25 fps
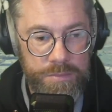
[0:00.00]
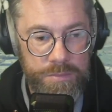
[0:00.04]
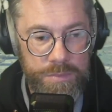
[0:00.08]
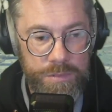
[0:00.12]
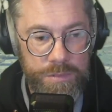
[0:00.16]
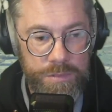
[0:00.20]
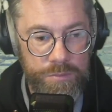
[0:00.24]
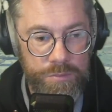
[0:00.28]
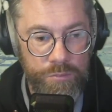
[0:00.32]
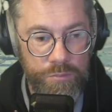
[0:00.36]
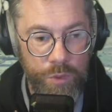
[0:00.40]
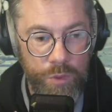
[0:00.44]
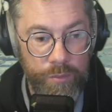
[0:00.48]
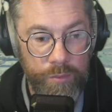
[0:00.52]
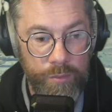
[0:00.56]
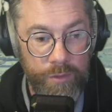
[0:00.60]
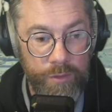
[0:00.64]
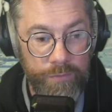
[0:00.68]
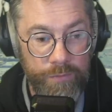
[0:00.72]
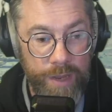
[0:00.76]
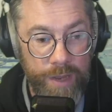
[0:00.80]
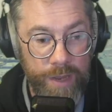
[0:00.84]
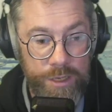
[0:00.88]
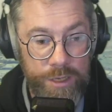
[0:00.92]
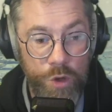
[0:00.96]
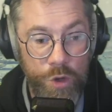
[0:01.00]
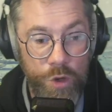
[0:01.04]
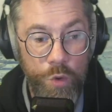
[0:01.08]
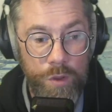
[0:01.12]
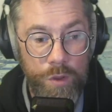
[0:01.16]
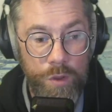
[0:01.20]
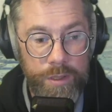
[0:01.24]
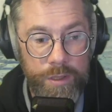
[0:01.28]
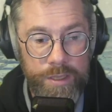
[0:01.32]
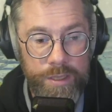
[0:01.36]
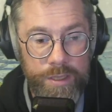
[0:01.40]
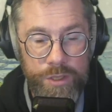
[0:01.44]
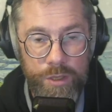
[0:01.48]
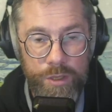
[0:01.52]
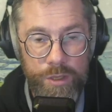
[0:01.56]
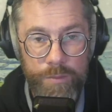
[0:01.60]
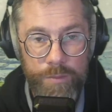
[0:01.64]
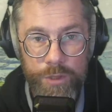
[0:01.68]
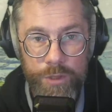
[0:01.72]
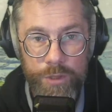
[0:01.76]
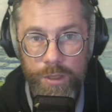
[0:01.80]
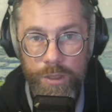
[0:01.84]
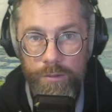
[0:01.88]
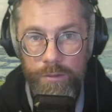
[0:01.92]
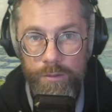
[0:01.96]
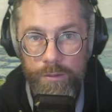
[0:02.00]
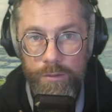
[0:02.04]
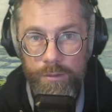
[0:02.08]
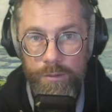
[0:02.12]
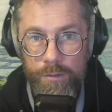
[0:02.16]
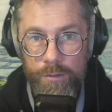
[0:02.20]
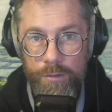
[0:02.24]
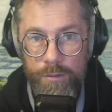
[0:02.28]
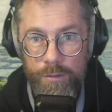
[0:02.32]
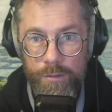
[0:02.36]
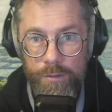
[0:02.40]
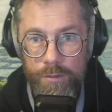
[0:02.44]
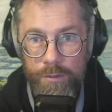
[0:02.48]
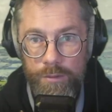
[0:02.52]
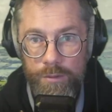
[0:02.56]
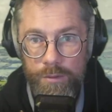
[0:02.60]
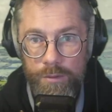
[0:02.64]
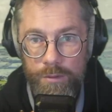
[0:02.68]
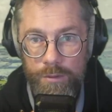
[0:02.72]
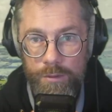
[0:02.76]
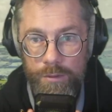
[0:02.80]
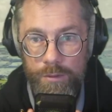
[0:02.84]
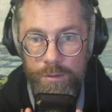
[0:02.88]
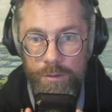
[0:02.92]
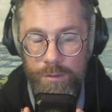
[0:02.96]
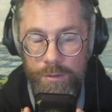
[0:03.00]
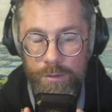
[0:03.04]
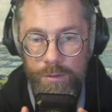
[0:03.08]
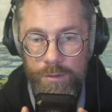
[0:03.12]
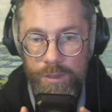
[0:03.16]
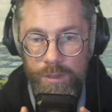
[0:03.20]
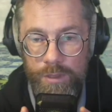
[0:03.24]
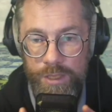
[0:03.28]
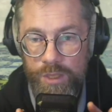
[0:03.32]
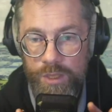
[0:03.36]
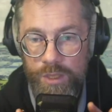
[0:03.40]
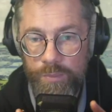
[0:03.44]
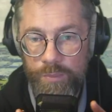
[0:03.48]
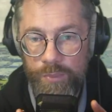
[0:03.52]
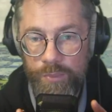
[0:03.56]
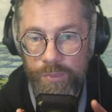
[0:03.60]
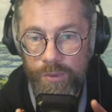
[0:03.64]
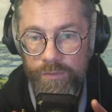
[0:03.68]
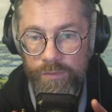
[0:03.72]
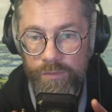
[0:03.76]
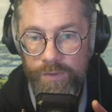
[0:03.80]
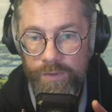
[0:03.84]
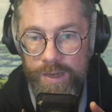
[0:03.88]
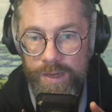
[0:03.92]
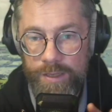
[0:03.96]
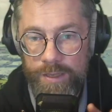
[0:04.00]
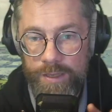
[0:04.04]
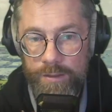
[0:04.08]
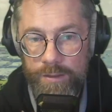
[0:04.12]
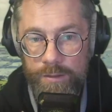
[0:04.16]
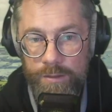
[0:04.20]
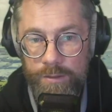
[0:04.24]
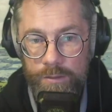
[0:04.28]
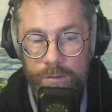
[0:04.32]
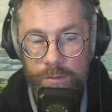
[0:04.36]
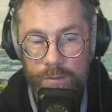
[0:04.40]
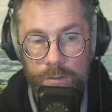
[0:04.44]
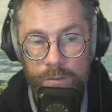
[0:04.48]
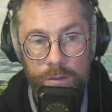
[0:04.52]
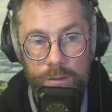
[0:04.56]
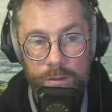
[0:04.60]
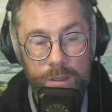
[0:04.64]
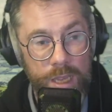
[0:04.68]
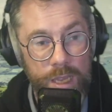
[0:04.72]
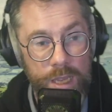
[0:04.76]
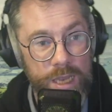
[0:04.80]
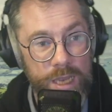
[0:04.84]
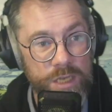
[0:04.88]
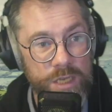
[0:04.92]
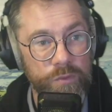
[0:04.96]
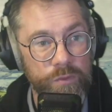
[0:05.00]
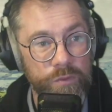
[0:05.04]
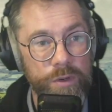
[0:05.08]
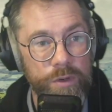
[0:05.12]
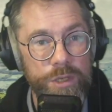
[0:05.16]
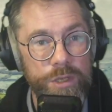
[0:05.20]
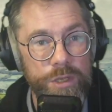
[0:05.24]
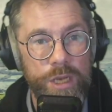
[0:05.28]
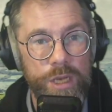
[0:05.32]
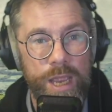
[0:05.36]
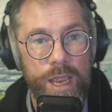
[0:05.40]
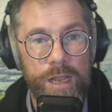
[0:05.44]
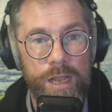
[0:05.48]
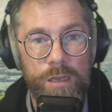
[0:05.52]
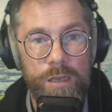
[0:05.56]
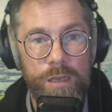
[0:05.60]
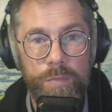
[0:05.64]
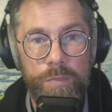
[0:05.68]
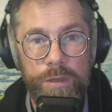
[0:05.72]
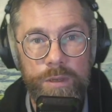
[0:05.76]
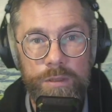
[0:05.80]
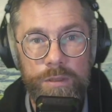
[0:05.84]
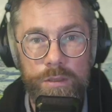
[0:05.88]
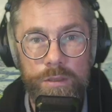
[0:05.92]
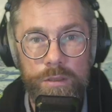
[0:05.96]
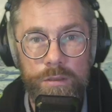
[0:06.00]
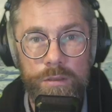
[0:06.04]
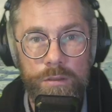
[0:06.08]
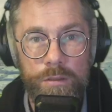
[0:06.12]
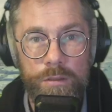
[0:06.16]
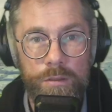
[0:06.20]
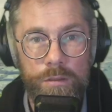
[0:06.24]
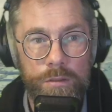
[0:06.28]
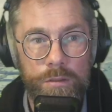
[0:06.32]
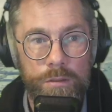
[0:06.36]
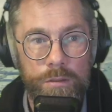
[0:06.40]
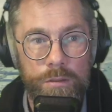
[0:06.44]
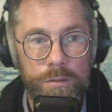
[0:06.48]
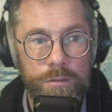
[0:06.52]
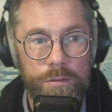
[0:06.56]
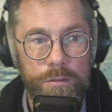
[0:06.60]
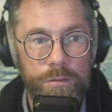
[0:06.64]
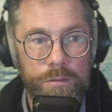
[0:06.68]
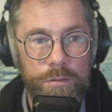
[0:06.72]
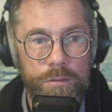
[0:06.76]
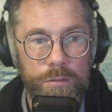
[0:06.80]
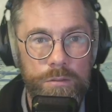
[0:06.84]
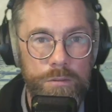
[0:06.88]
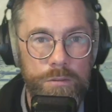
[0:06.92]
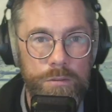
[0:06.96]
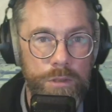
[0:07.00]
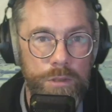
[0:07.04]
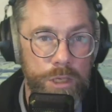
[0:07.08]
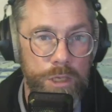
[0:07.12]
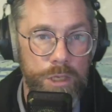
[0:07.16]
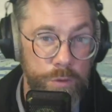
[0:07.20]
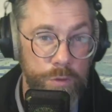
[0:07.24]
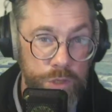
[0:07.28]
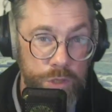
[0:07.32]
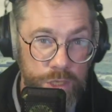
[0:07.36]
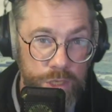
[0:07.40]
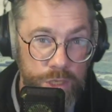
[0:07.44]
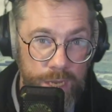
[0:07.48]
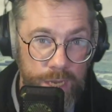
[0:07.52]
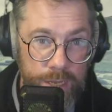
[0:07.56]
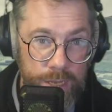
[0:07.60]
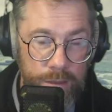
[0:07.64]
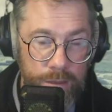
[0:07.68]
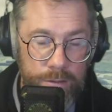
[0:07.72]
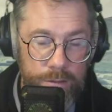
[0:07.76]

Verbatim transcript: we will find nowhere in scripture the simple faith. Yes, for a child, but are you a child?